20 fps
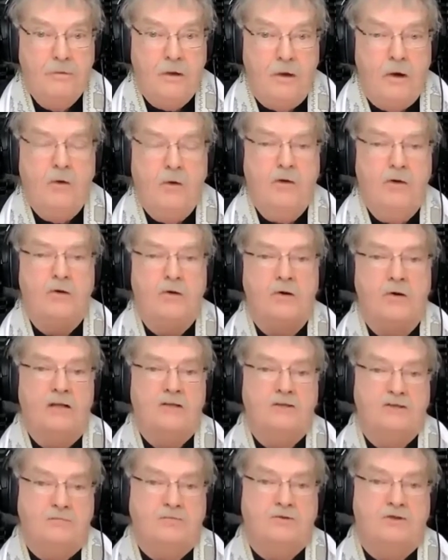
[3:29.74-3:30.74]
Oh, you'll
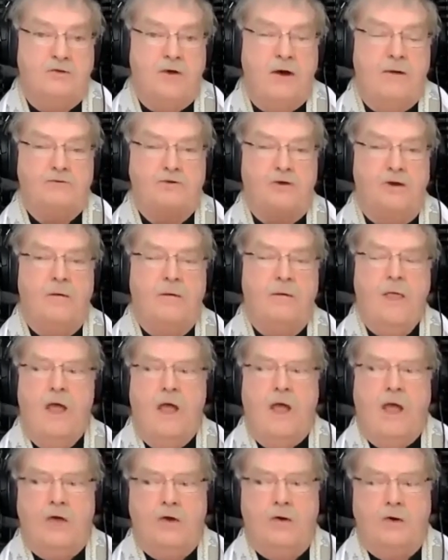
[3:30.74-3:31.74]
get some scripture.
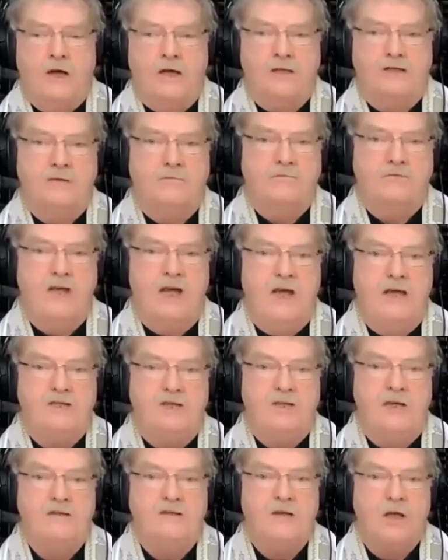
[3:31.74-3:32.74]
You'll get some
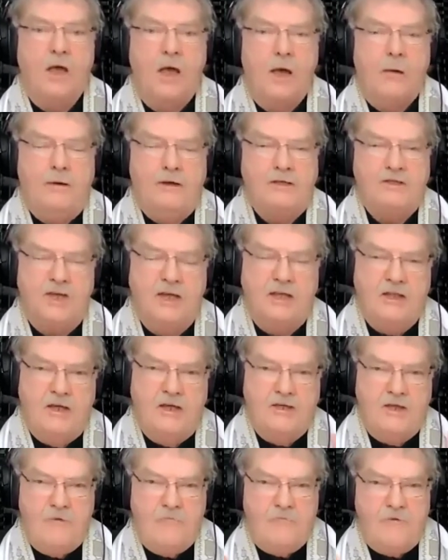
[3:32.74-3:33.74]
teachings. But see, the
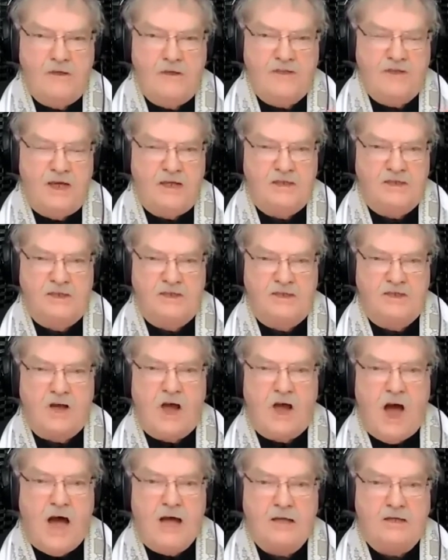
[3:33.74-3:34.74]
difference is it's
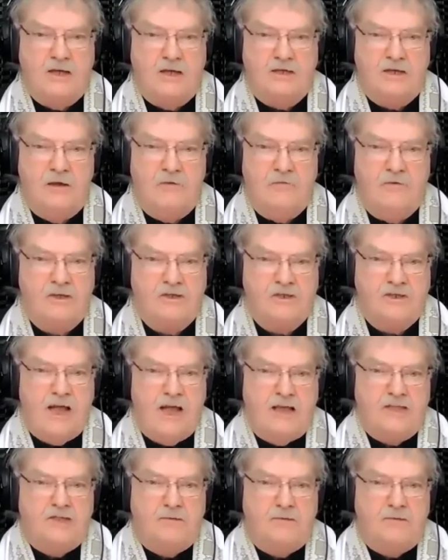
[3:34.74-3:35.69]
cognitive. It's not